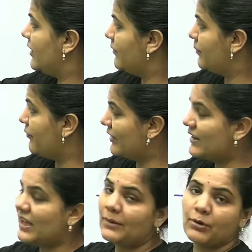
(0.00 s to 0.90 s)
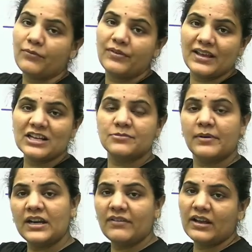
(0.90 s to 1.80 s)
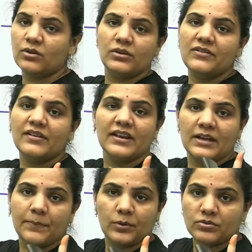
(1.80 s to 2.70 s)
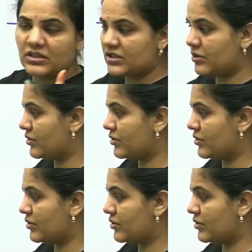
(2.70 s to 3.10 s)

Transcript: with the help of dx by dy only we can approach this